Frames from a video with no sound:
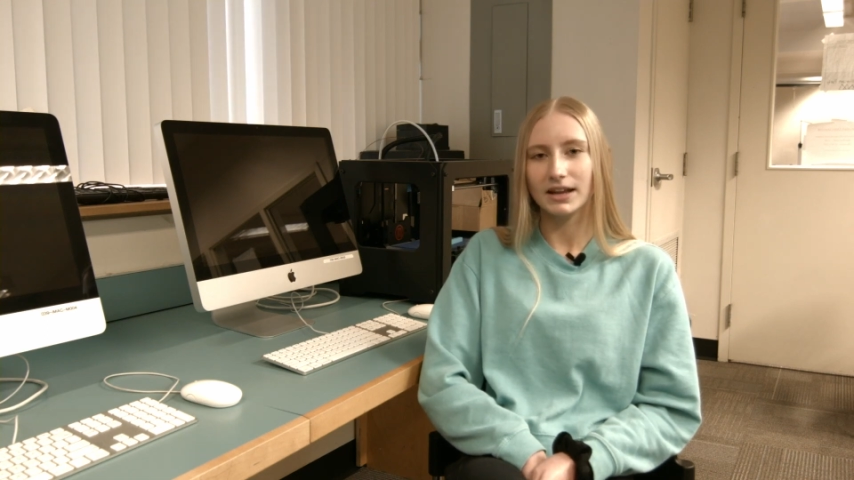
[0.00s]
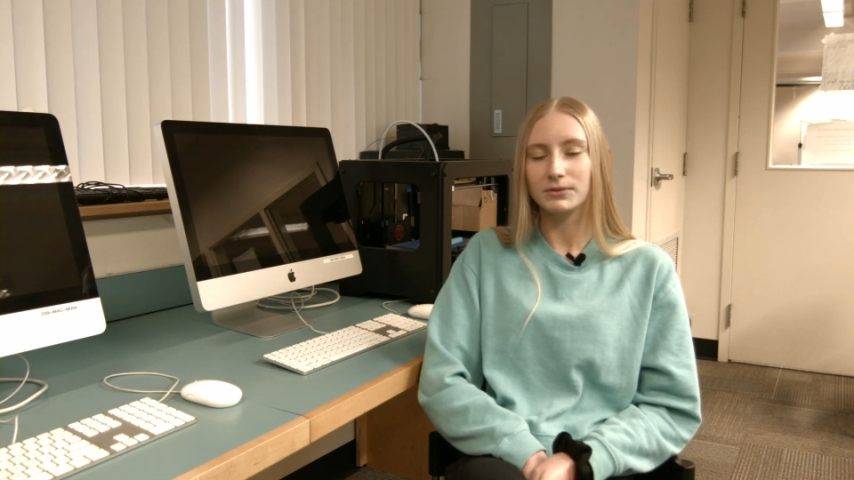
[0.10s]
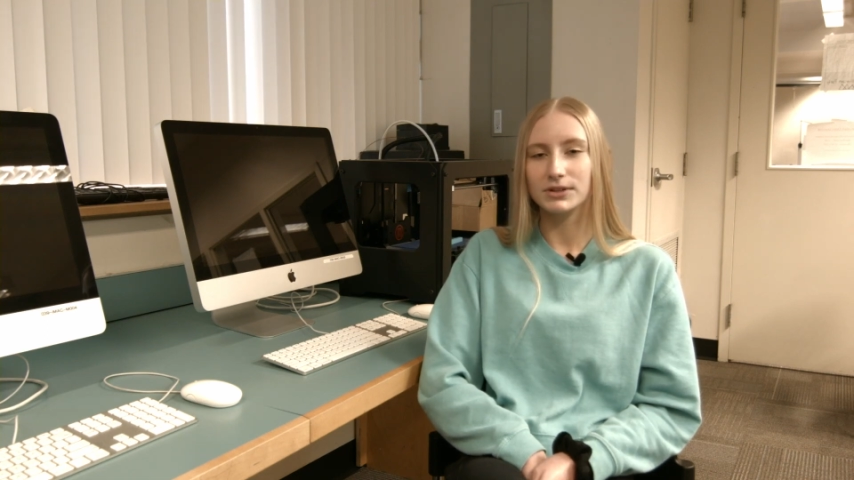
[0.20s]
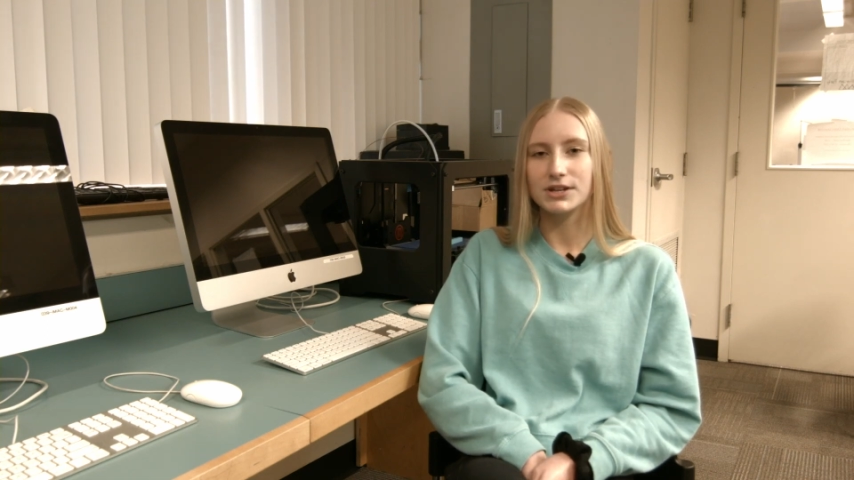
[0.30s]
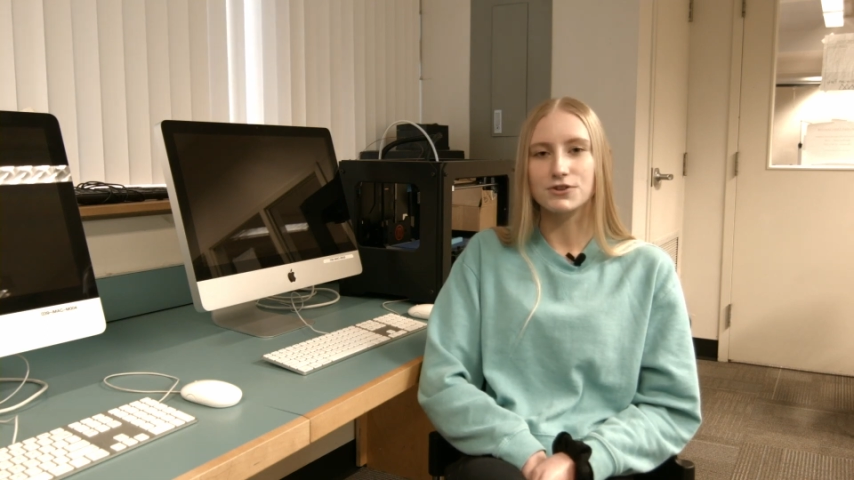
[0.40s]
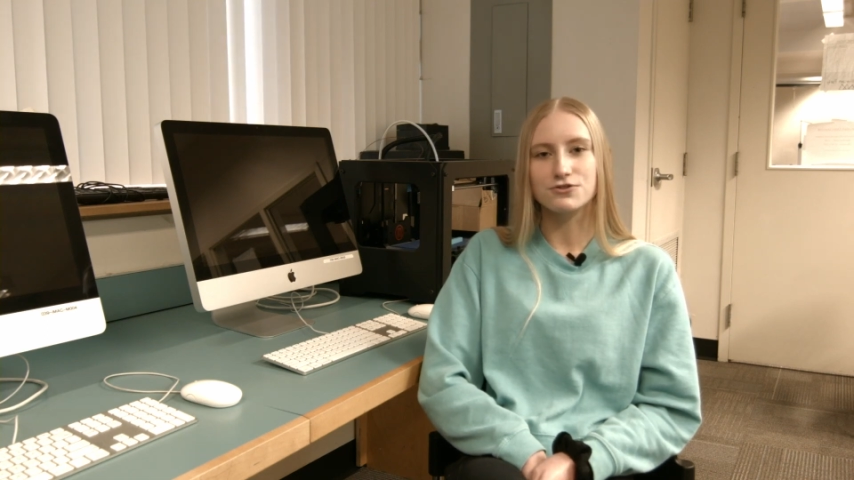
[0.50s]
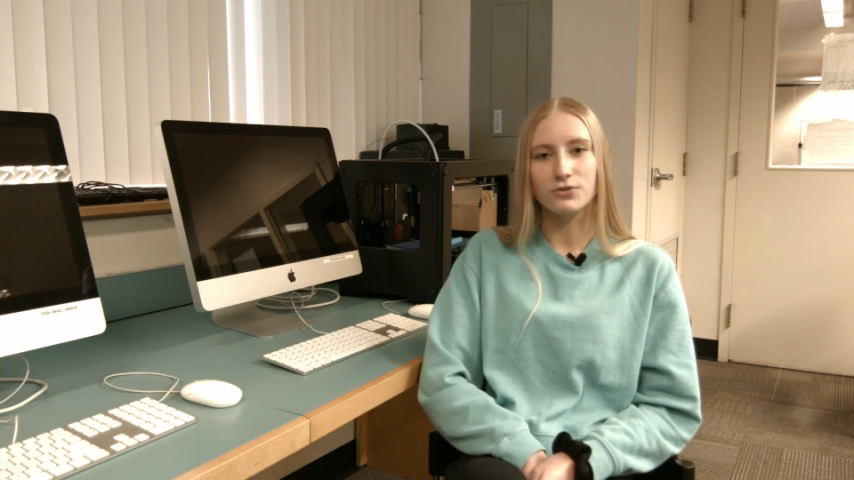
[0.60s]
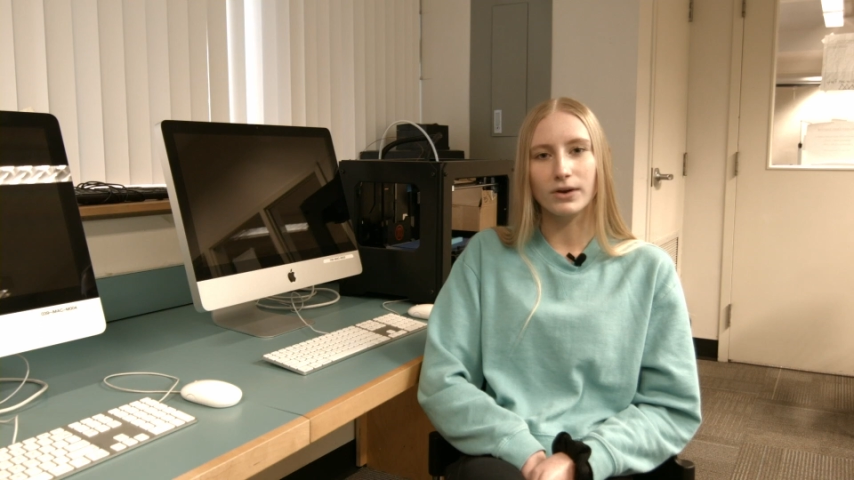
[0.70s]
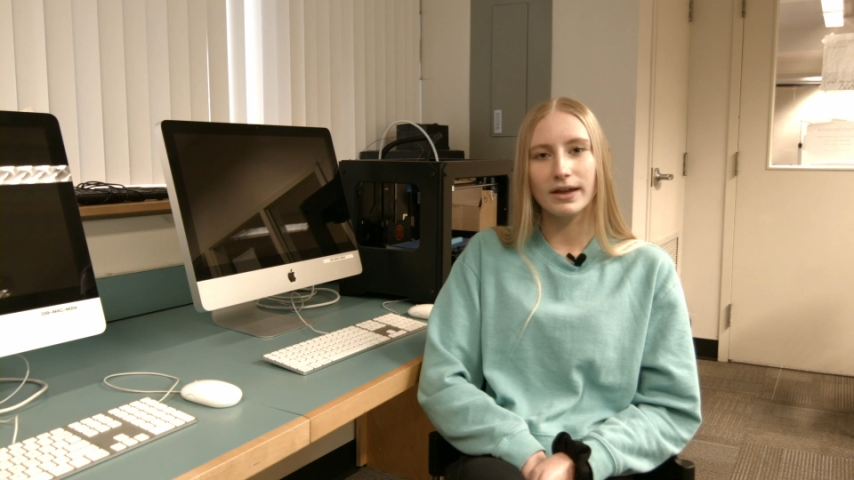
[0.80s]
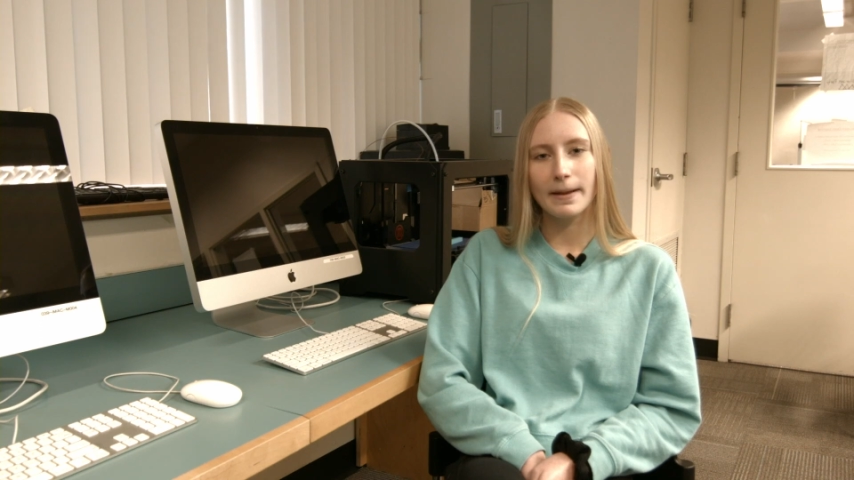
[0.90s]
and really
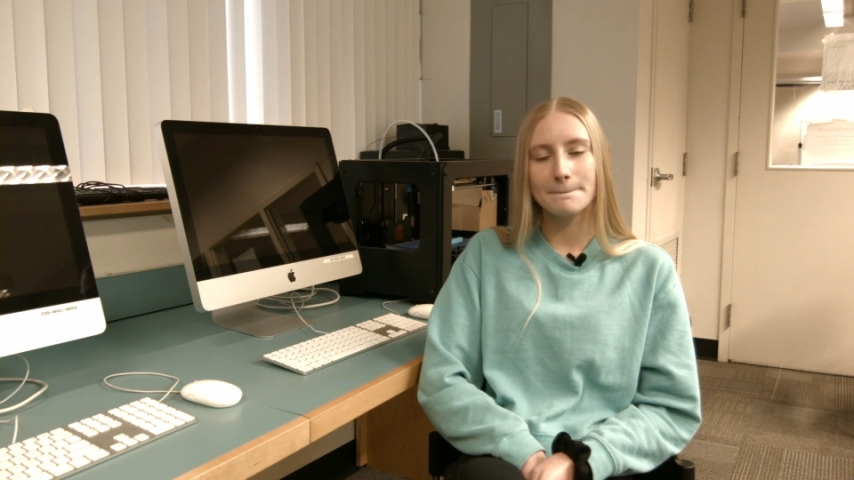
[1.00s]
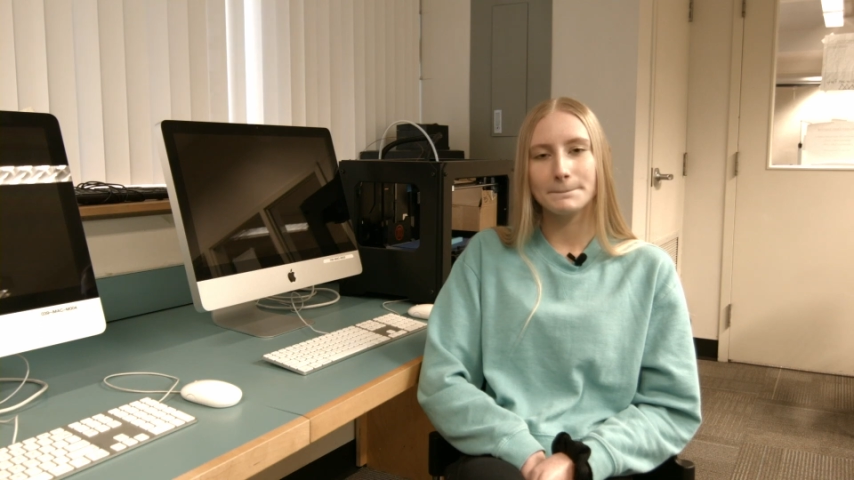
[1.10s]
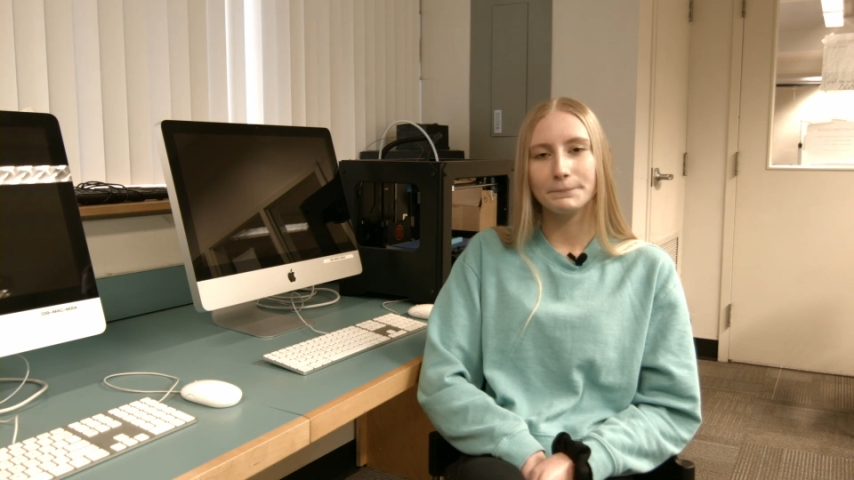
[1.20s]
enjoy it,